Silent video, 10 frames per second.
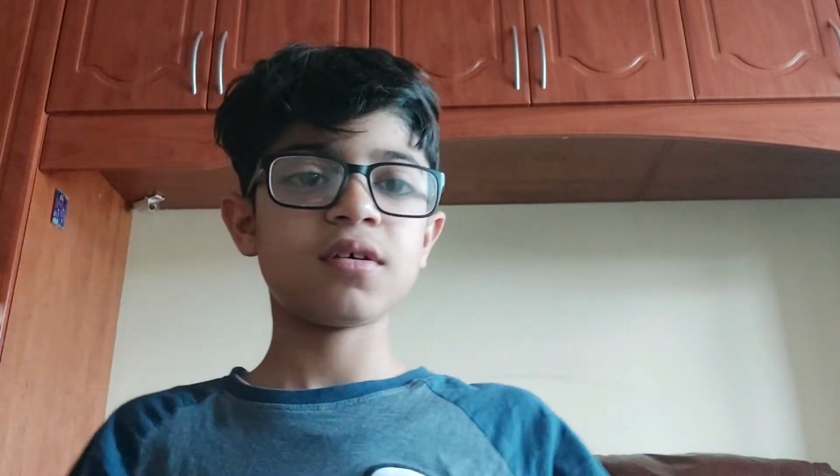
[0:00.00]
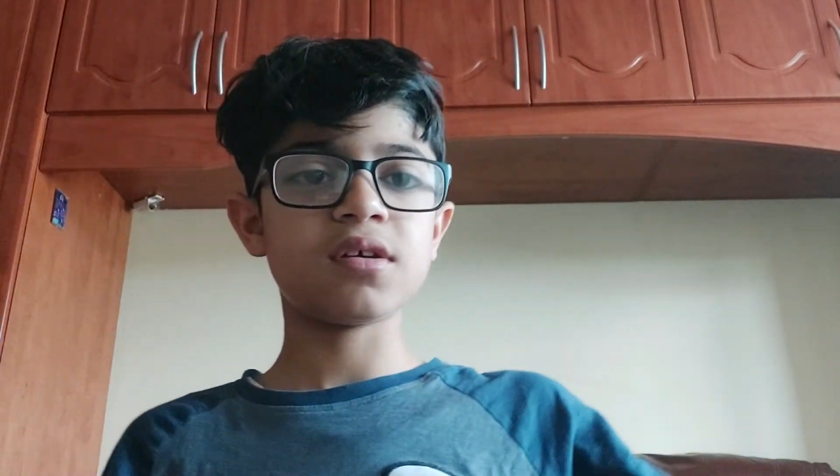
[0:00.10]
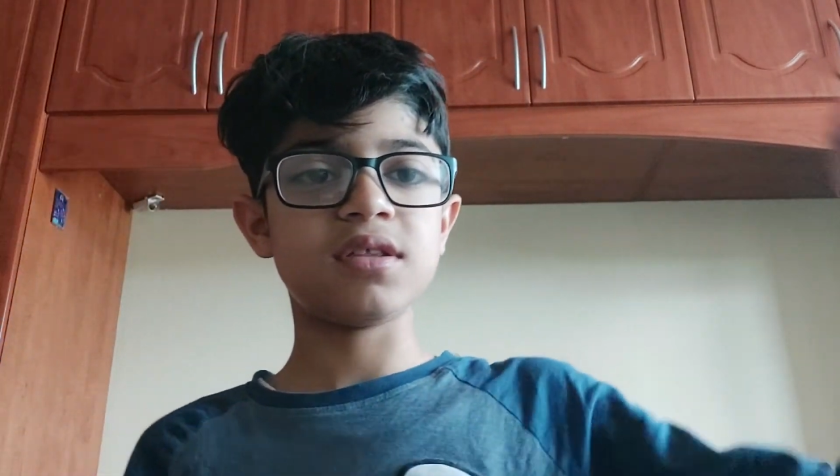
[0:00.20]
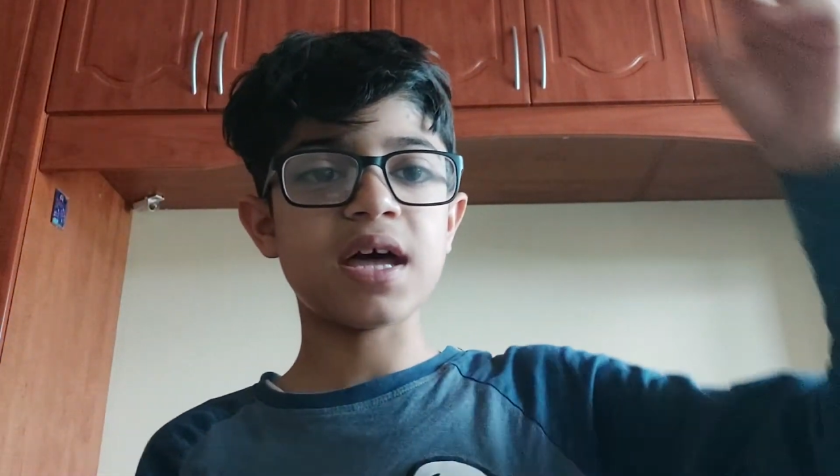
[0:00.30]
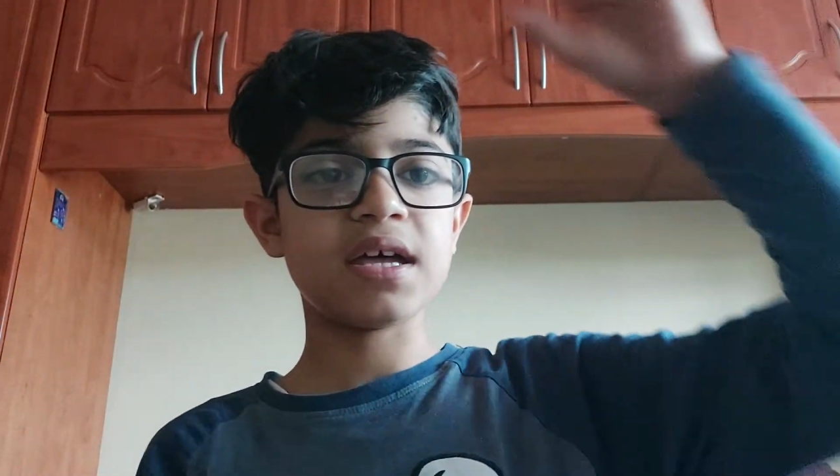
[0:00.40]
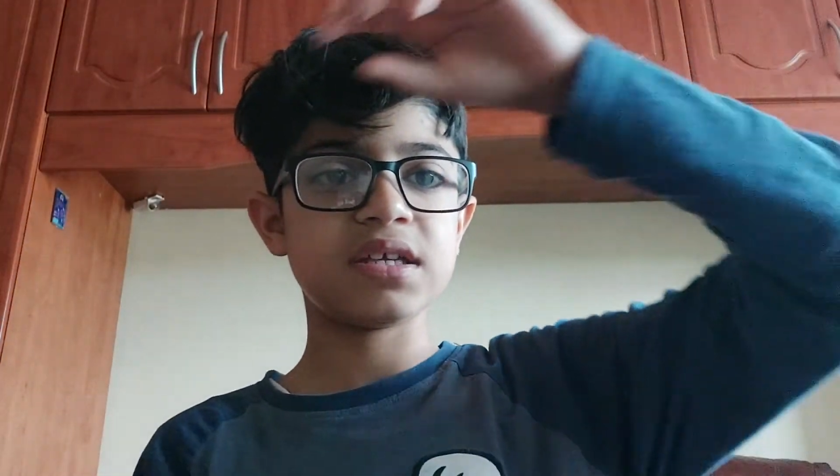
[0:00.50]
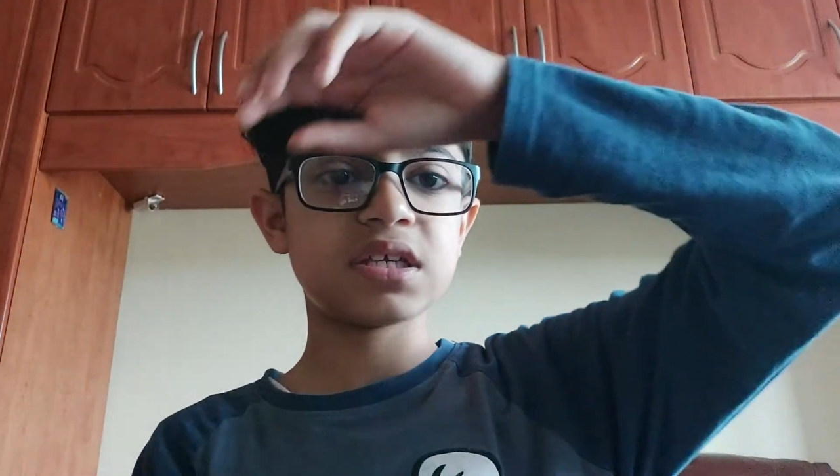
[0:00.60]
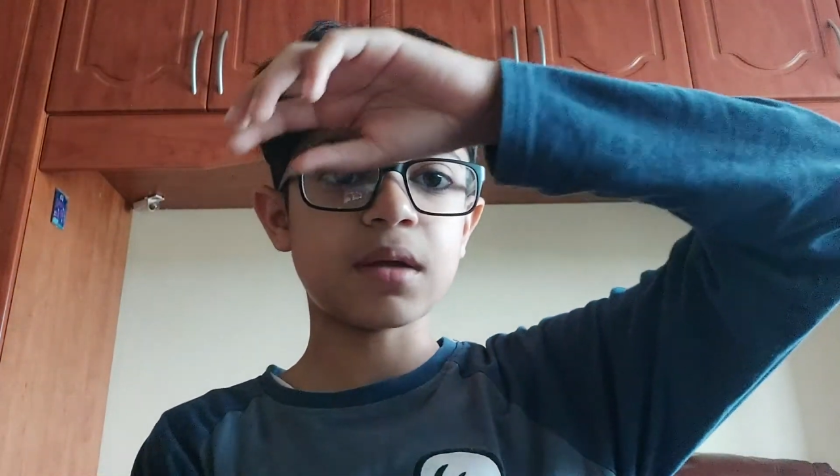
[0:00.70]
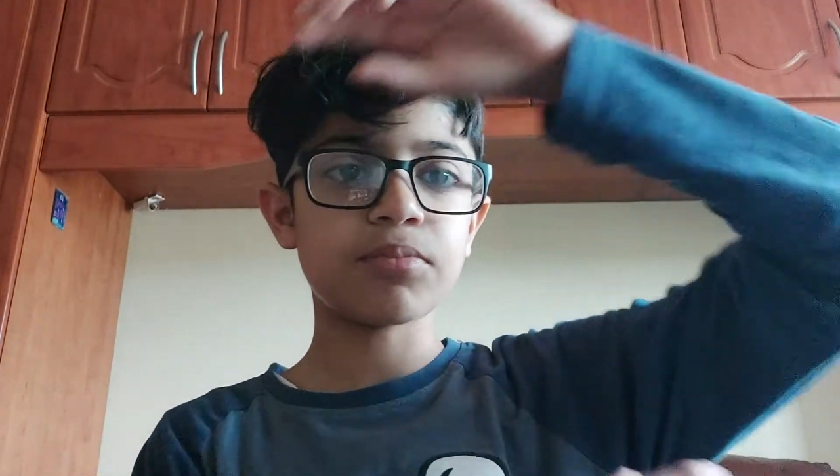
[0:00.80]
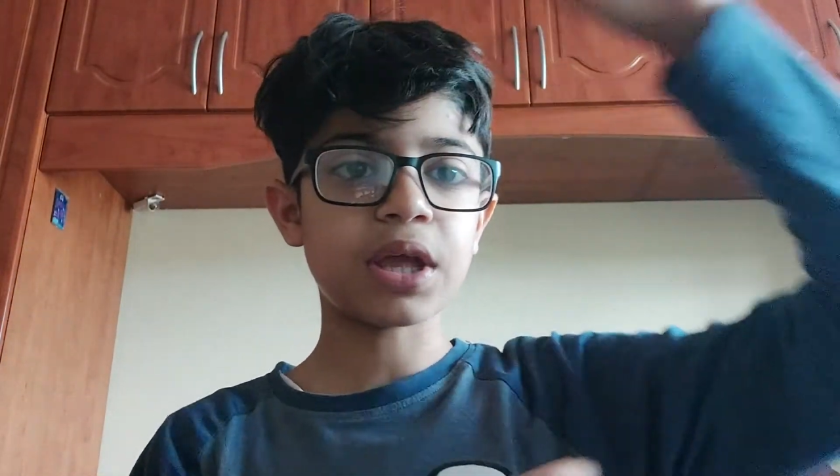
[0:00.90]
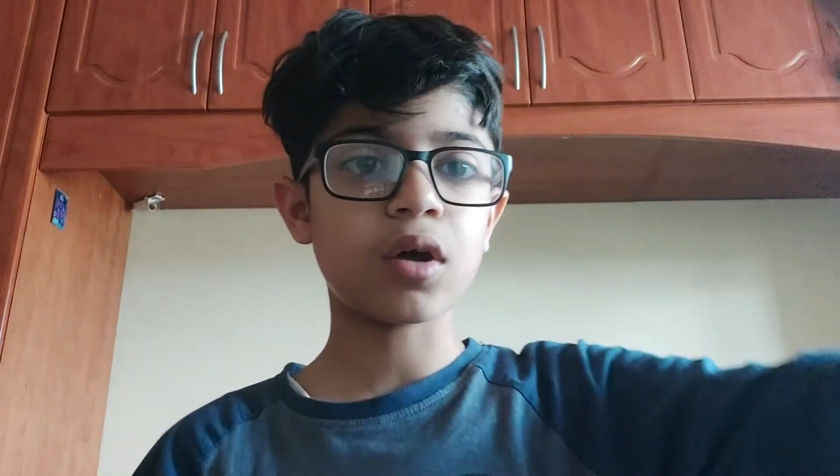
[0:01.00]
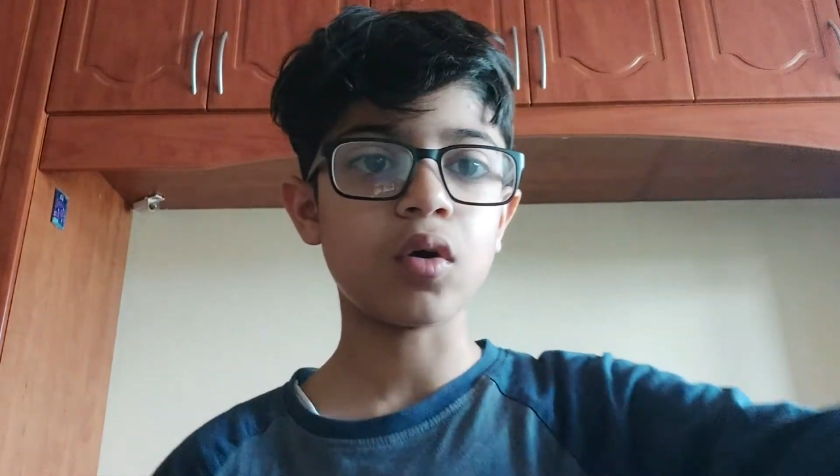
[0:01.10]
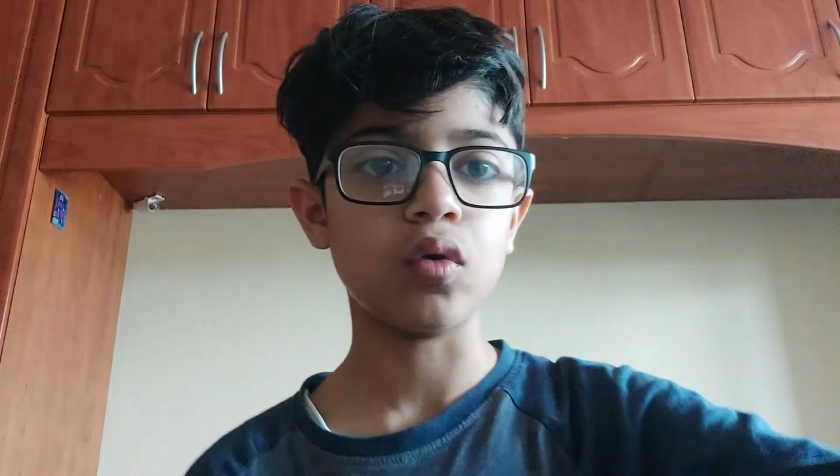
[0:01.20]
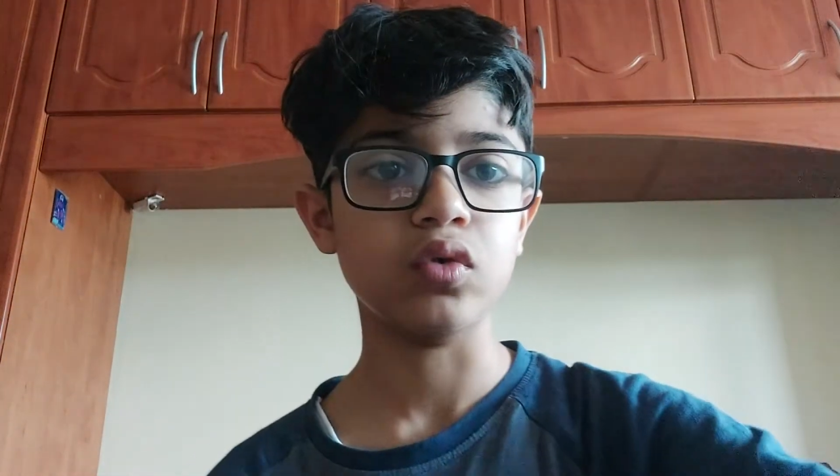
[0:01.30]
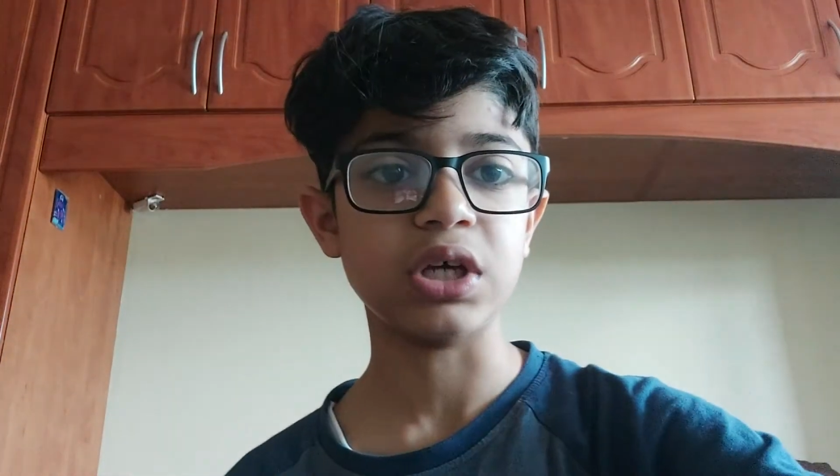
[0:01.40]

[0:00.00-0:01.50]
there's something called